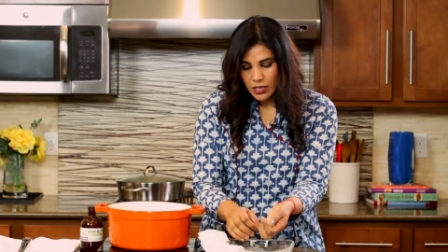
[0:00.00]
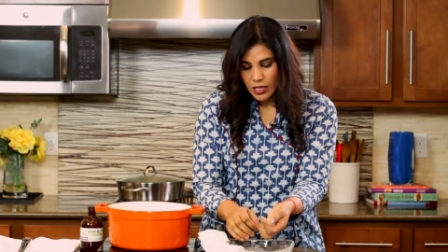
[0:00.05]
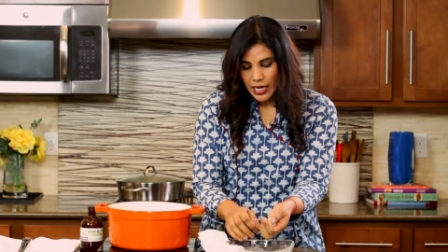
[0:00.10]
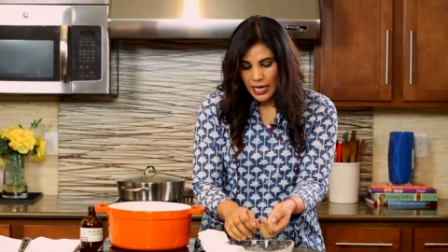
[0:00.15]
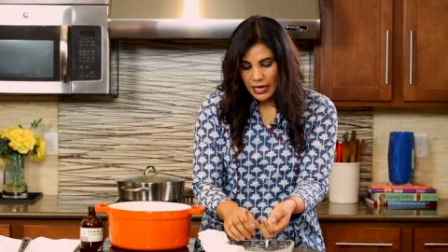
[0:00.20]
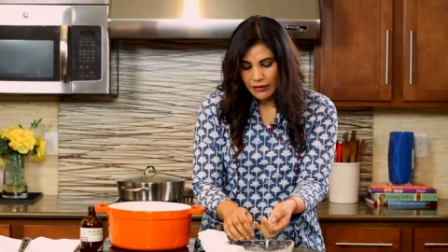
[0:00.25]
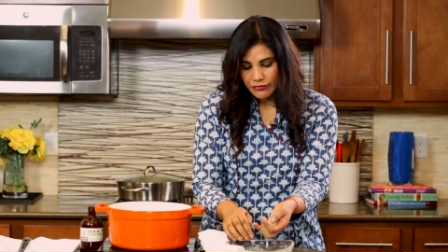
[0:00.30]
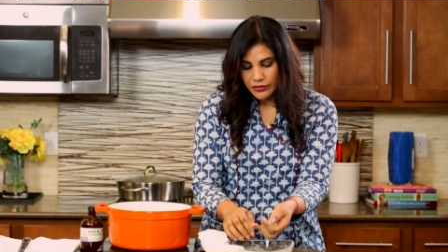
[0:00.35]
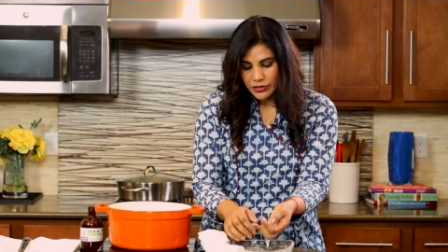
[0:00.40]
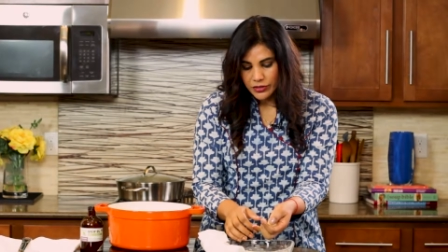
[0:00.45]

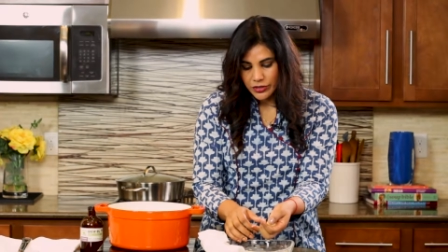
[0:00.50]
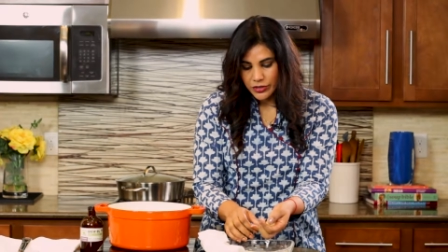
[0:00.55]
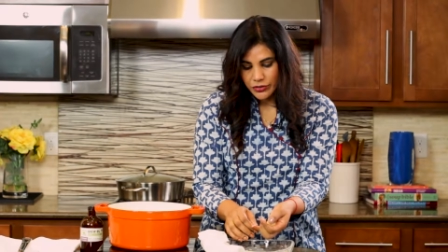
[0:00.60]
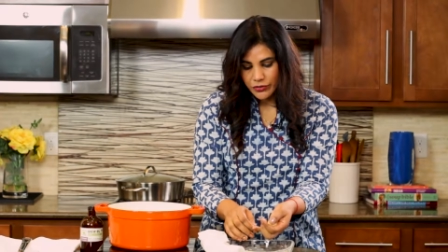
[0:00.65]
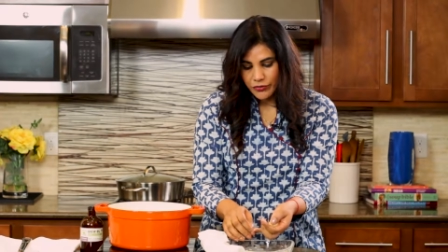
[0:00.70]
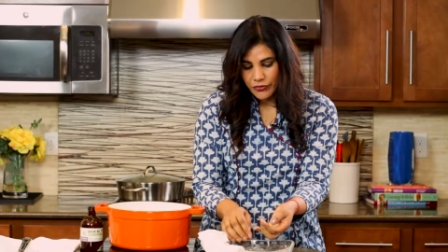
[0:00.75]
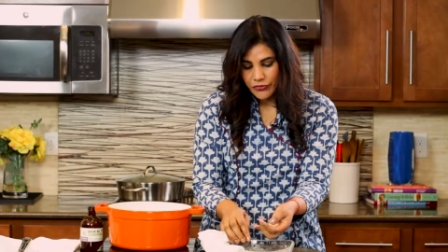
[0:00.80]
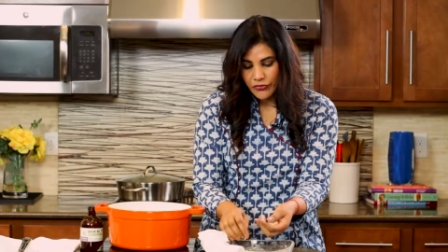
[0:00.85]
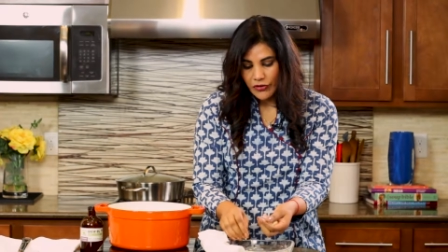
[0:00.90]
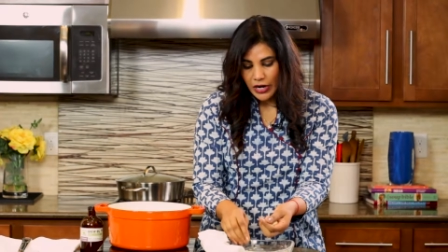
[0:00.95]
after
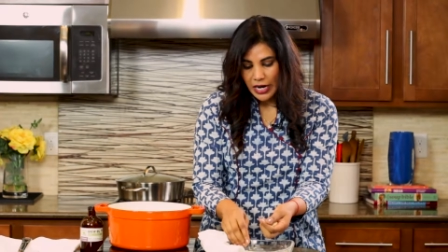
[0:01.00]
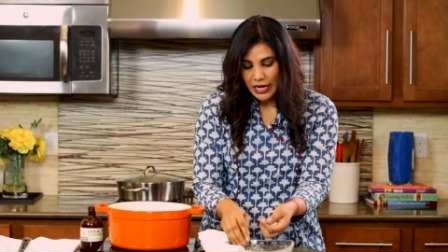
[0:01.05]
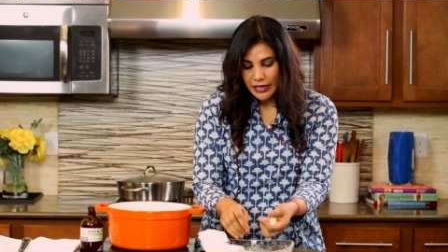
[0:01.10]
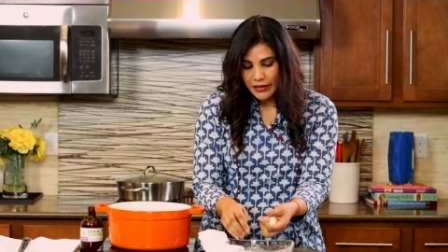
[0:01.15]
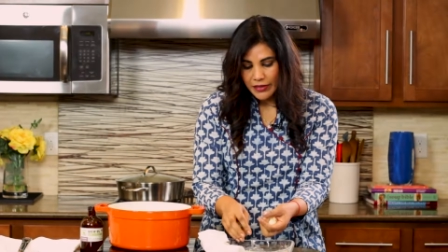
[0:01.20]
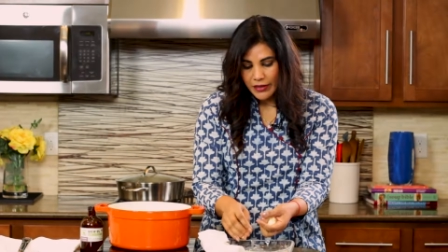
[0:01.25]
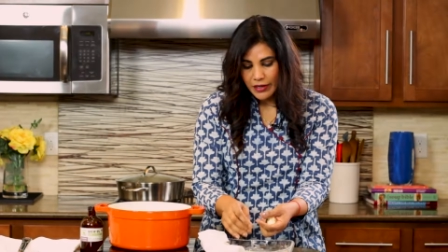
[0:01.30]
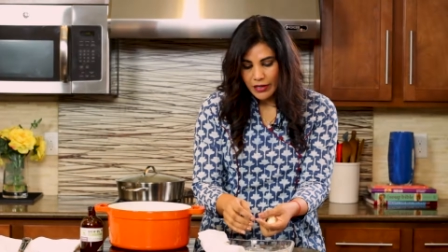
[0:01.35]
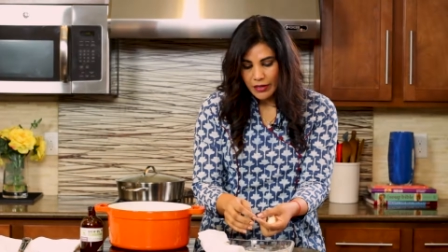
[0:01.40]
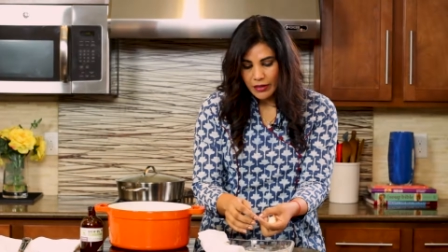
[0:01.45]
you fry
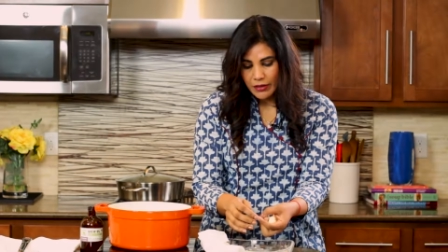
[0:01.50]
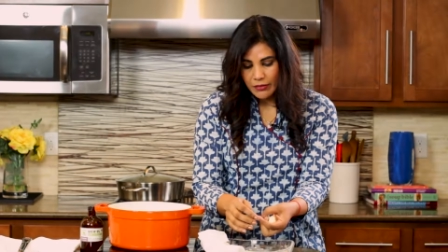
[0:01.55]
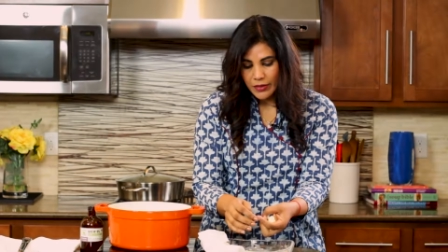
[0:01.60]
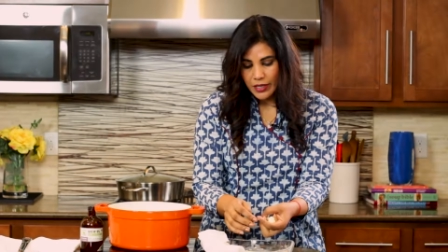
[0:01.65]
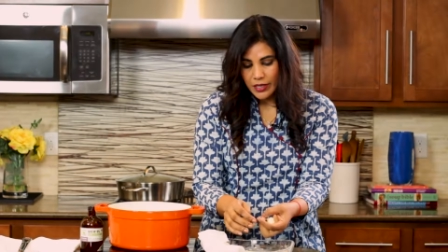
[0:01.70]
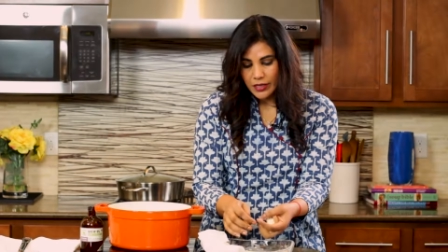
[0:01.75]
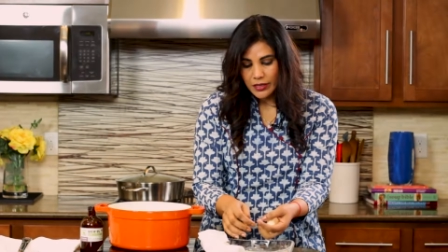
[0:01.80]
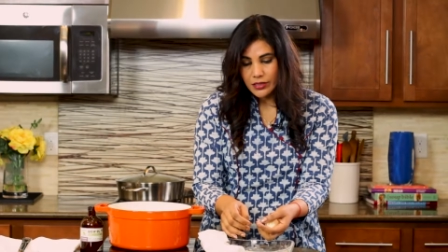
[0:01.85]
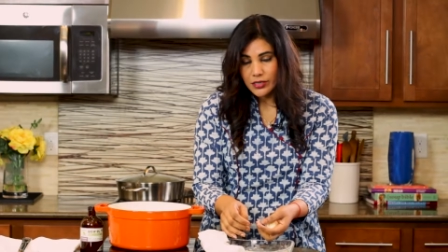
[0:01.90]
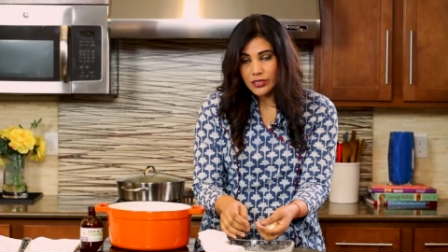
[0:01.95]
them
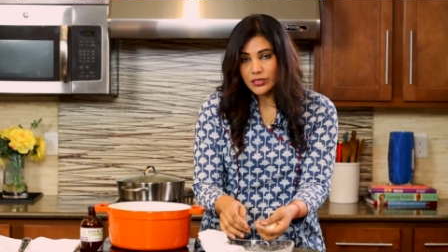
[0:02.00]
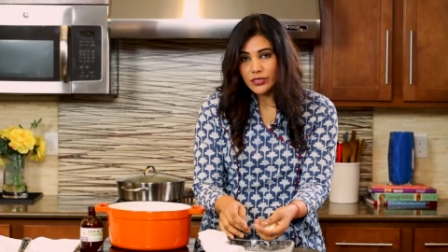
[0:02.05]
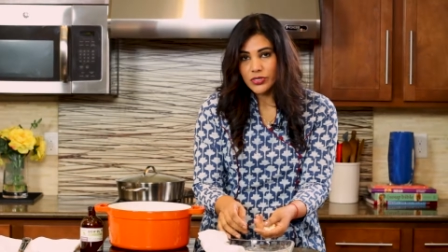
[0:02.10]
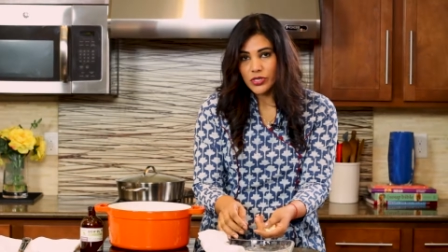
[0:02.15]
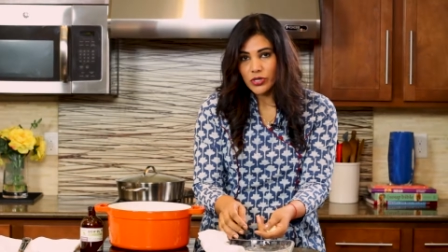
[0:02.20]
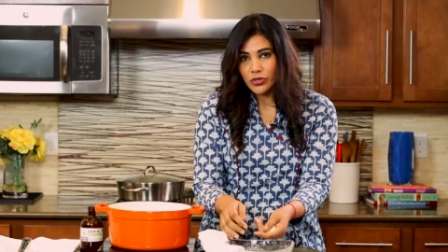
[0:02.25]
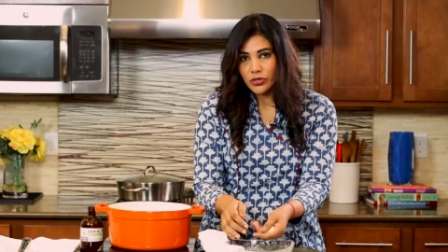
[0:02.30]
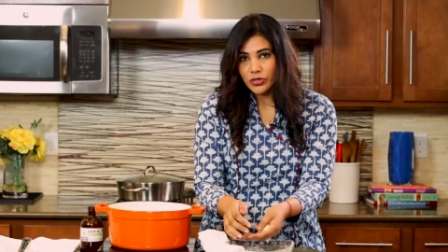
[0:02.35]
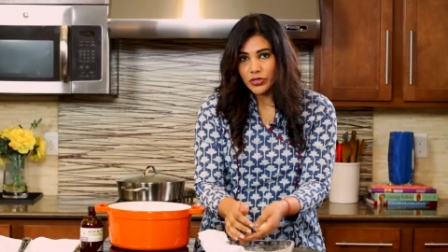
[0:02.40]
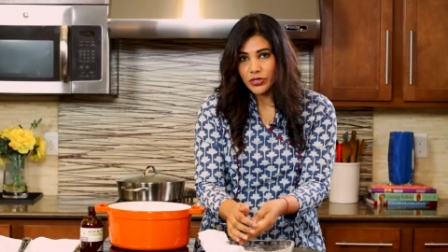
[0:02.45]
and
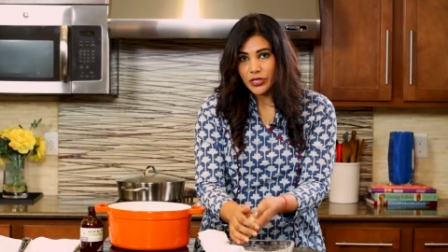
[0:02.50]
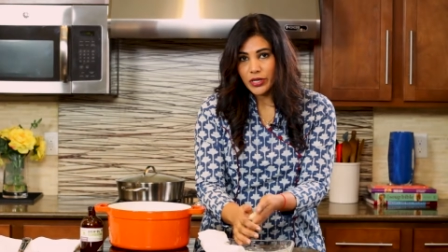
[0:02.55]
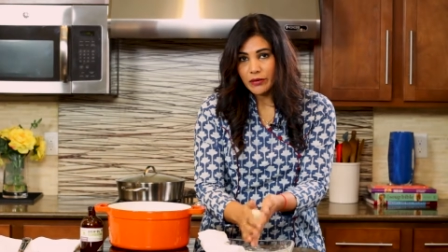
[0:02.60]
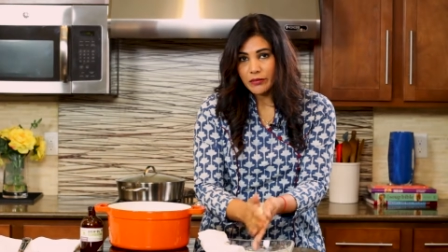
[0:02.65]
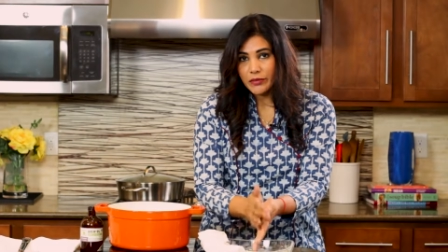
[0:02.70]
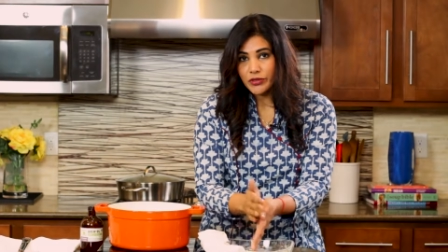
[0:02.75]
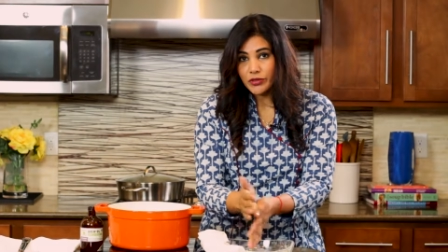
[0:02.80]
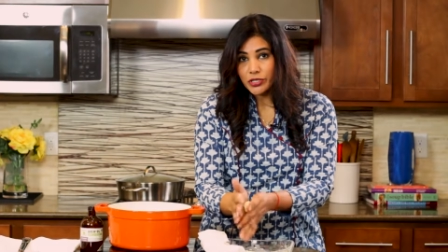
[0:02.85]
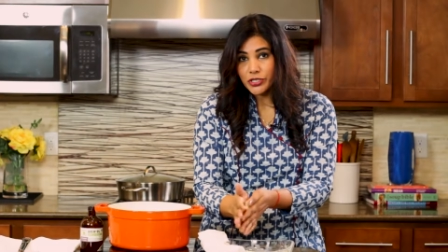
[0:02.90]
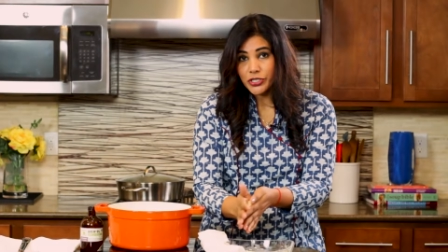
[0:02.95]
soak
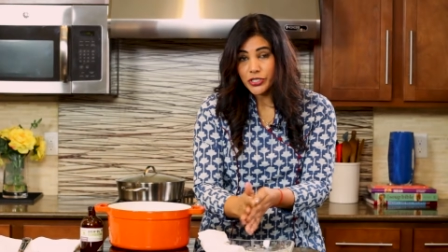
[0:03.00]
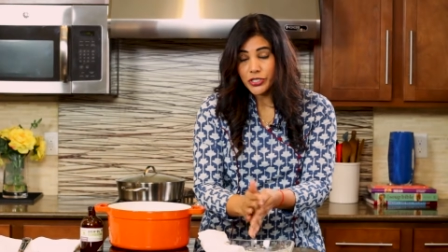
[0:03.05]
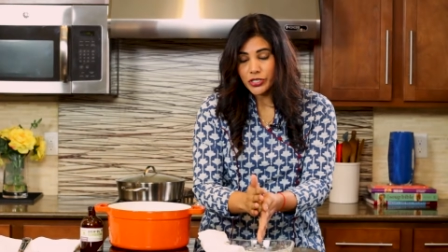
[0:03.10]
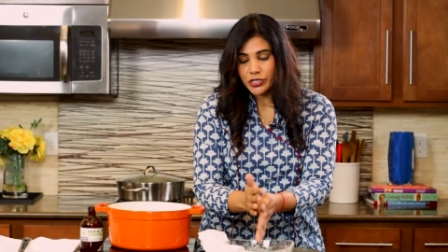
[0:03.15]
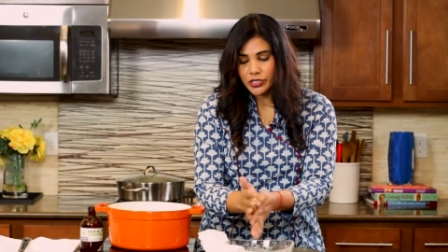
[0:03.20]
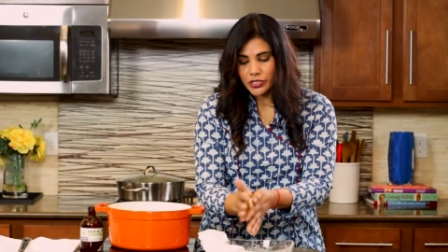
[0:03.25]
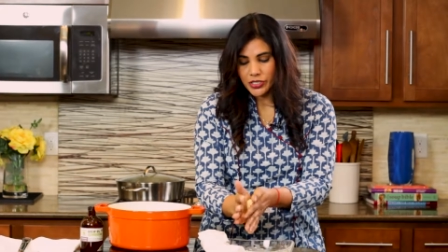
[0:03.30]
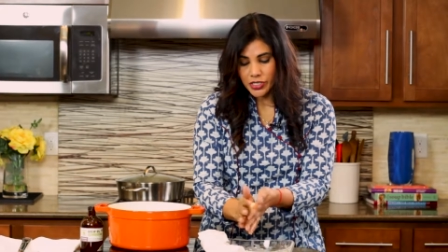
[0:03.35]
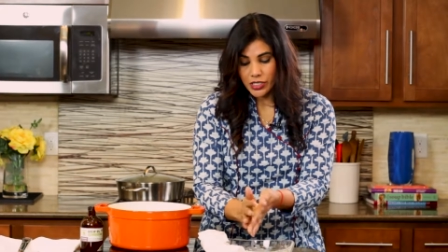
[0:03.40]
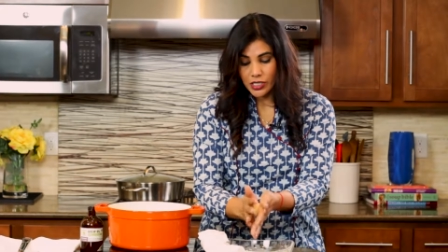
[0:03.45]
them in the
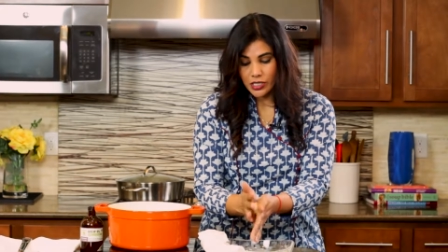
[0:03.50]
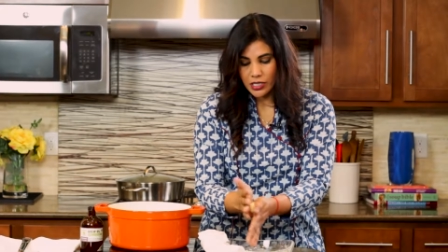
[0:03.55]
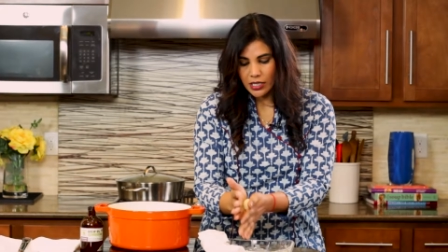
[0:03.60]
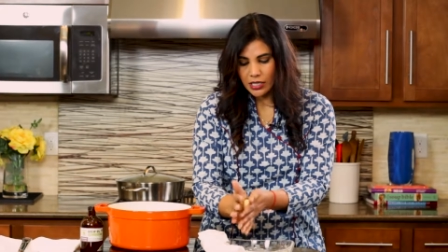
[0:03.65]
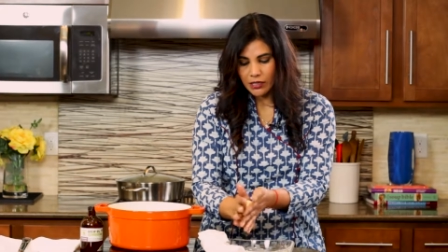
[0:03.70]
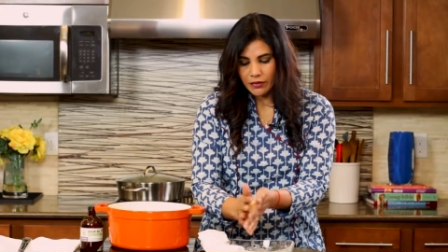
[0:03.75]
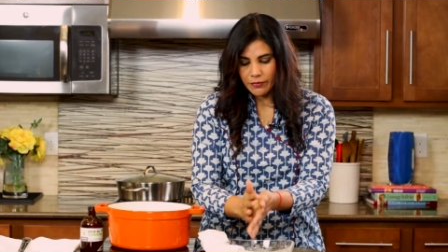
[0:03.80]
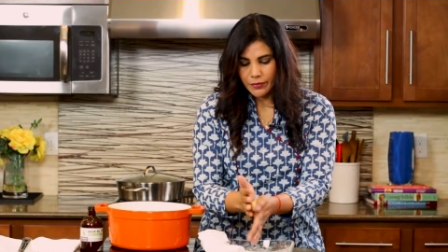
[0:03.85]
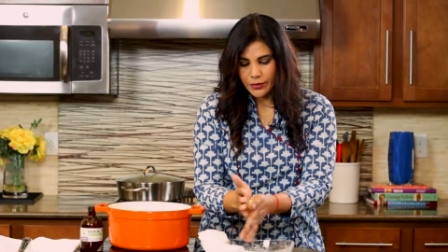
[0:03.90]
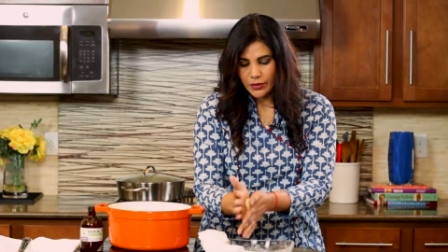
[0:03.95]
sugar
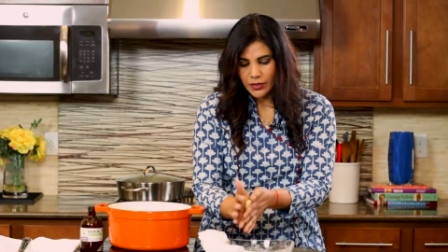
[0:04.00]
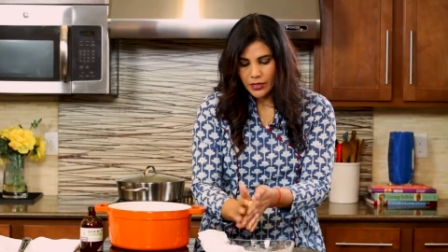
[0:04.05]
syrup,